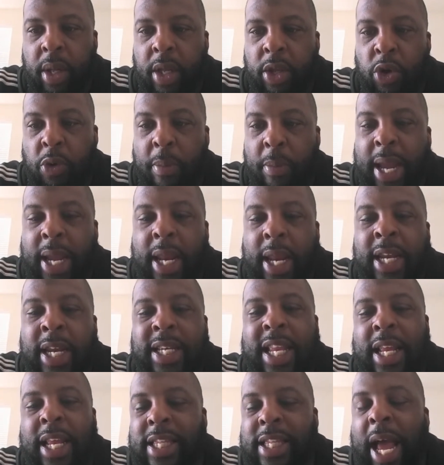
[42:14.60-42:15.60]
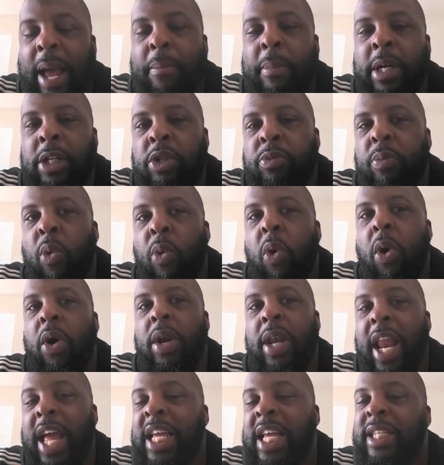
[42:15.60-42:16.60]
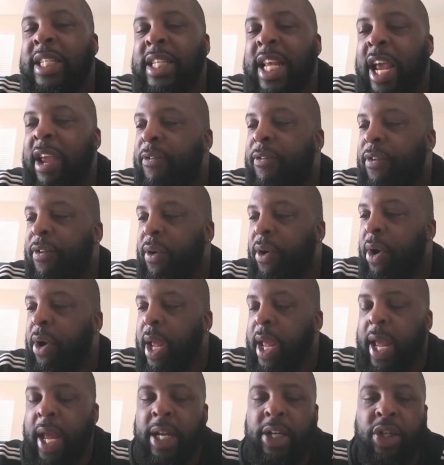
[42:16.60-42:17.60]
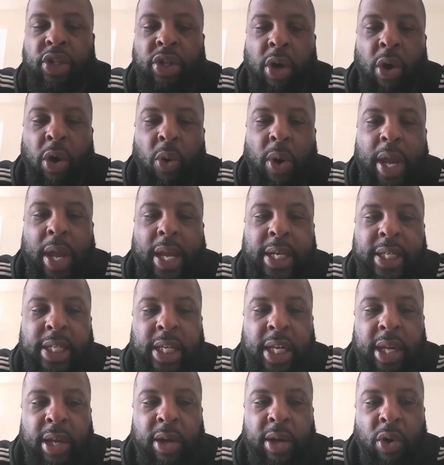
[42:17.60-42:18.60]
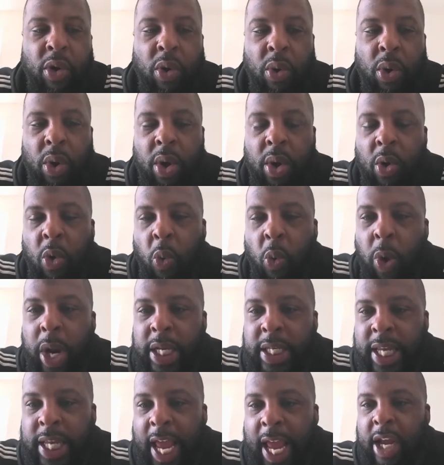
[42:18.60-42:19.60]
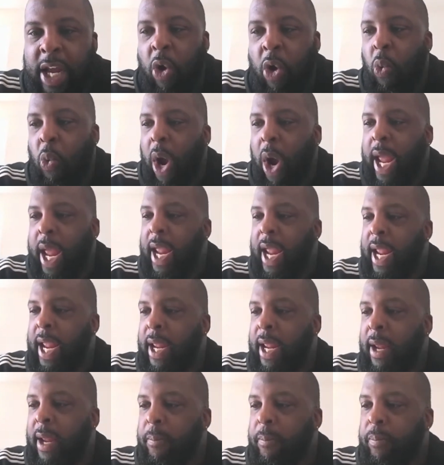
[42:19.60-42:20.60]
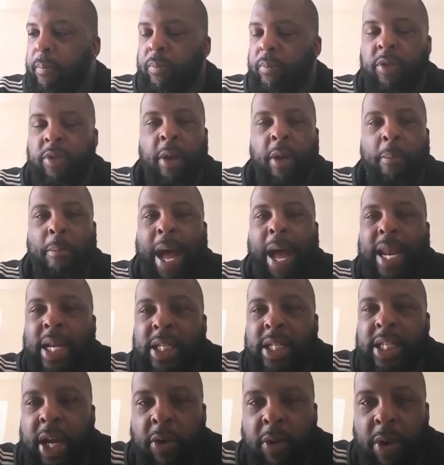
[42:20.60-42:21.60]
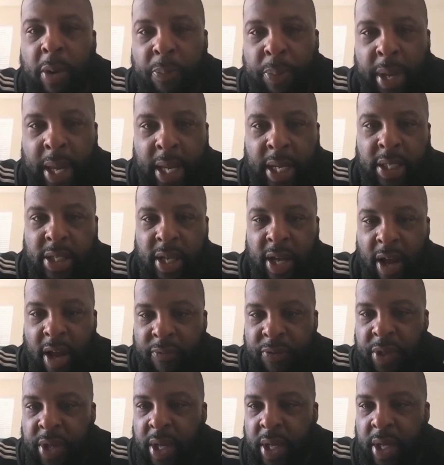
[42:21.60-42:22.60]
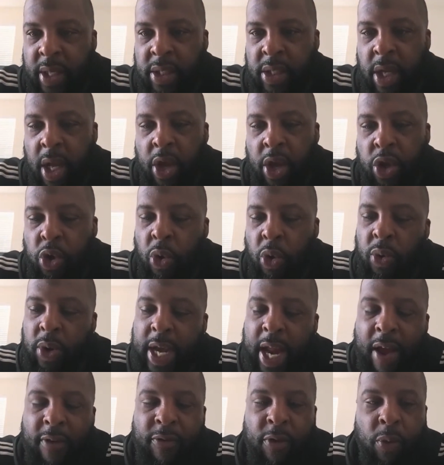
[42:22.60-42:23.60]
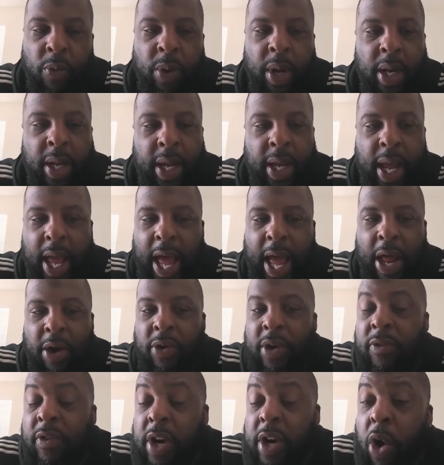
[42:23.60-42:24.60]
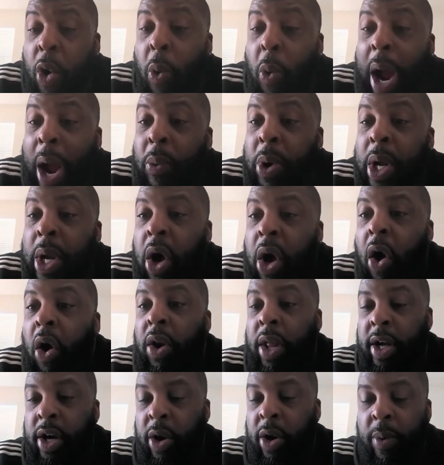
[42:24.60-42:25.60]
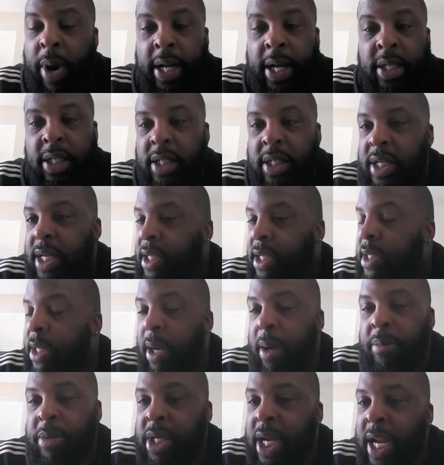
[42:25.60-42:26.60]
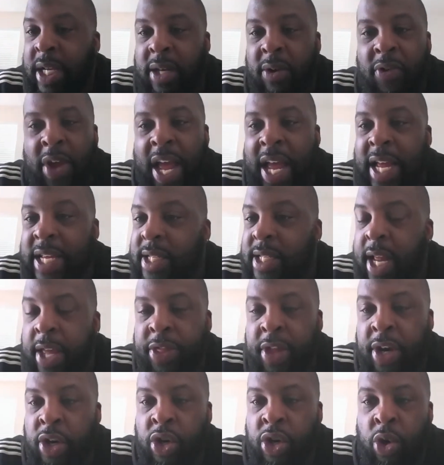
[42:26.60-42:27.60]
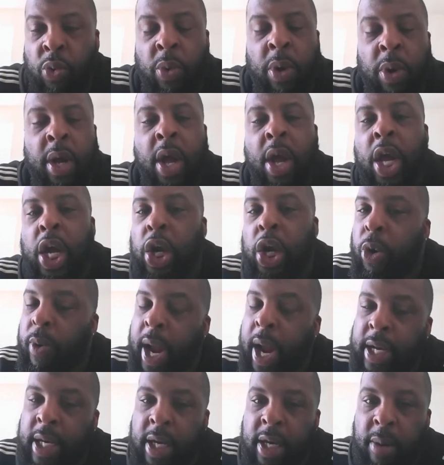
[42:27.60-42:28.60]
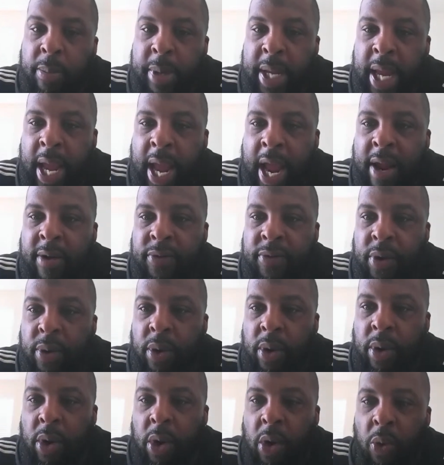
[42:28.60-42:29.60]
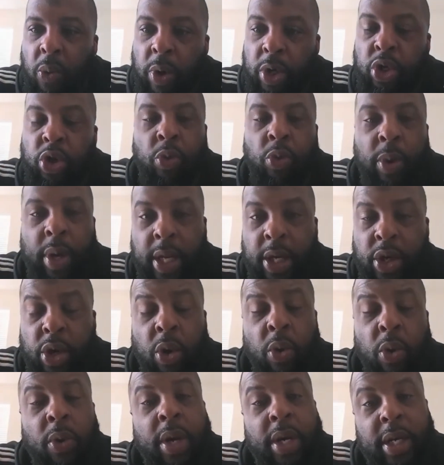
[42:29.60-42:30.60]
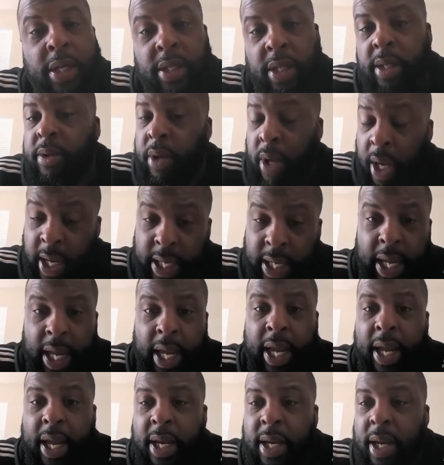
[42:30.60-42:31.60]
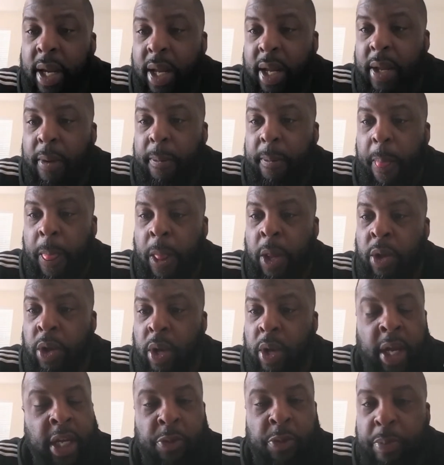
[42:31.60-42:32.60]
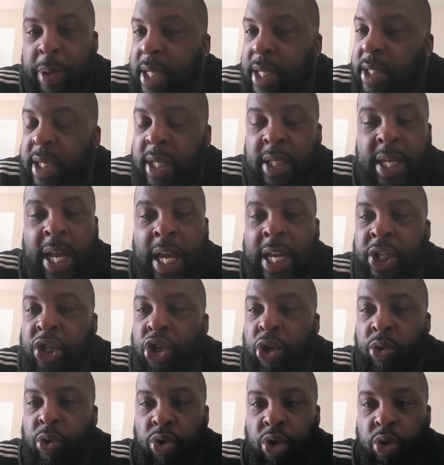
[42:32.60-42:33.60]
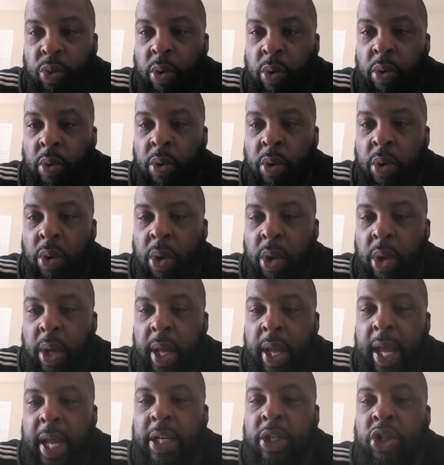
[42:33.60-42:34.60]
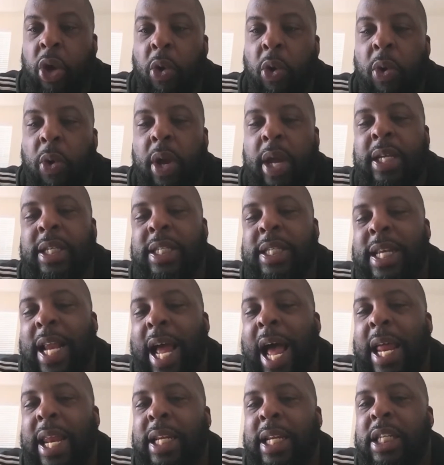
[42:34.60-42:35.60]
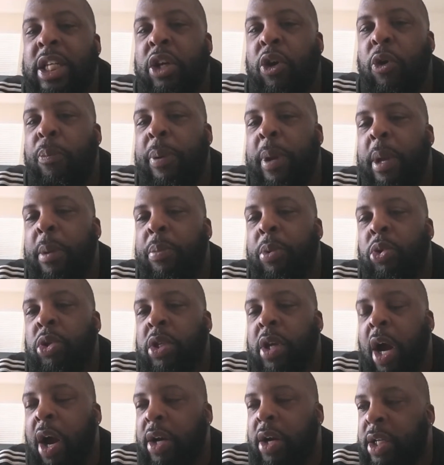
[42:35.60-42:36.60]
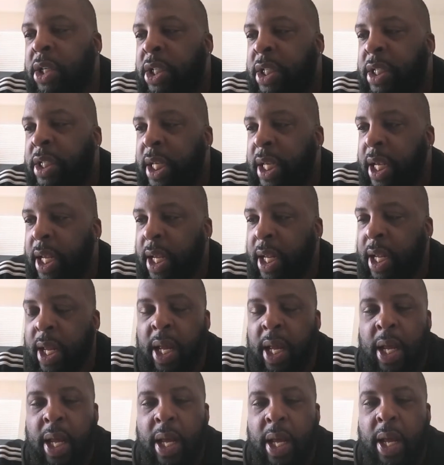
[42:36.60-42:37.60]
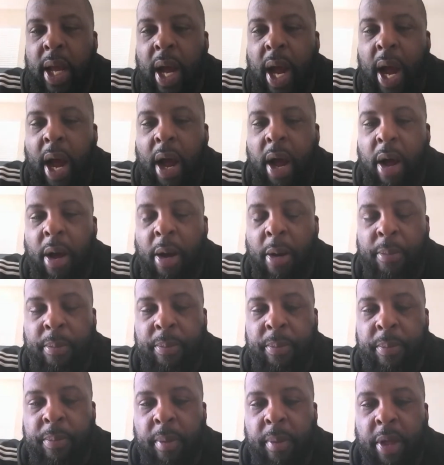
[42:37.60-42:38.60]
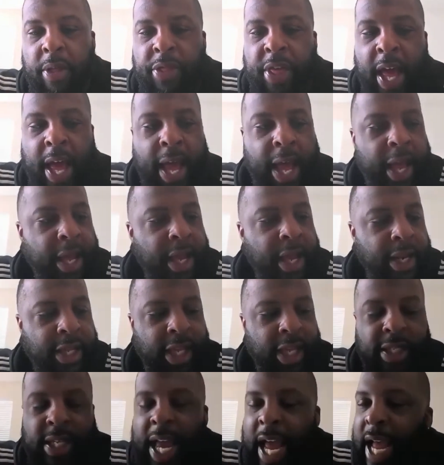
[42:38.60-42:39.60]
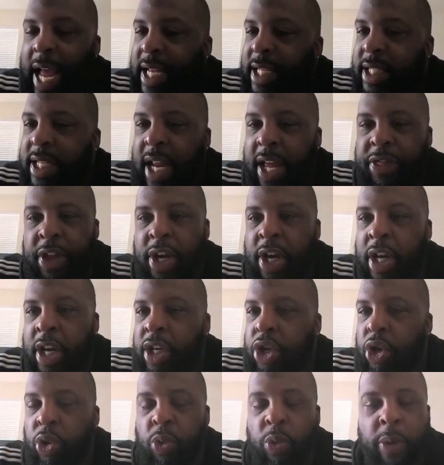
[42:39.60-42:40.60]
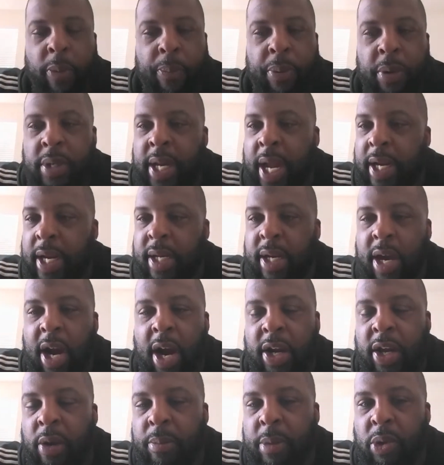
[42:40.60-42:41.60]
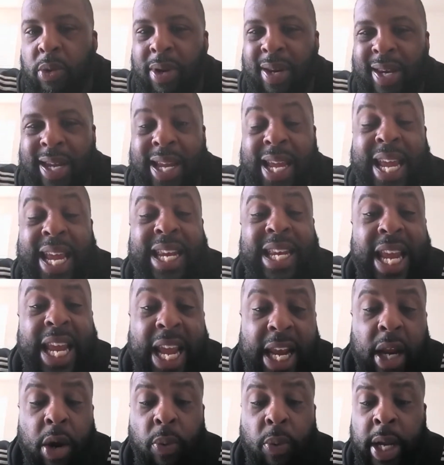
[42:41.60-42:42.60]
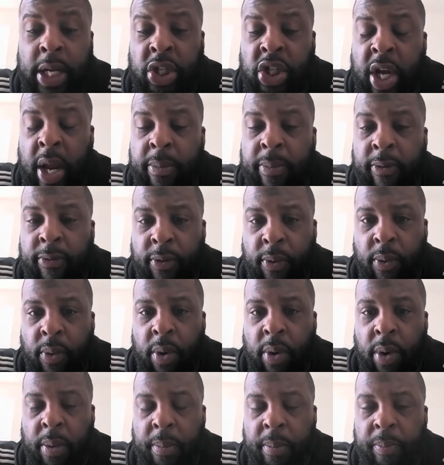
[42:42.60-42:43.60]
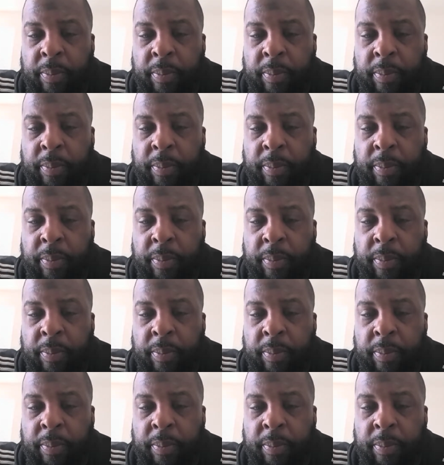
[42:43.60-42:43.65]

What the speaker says: You're making it that much more or less safer. And so until we take away the monetary piece of this, you'll never really, I don't even know why we call it corrections, because the objective has nothing to do with correcting the behavior. What you're really doing is, again, it's business as usual. Mm-hmm. And so it's not until people start to see that this has nothing to do with protecting our community in any way, shape, or form.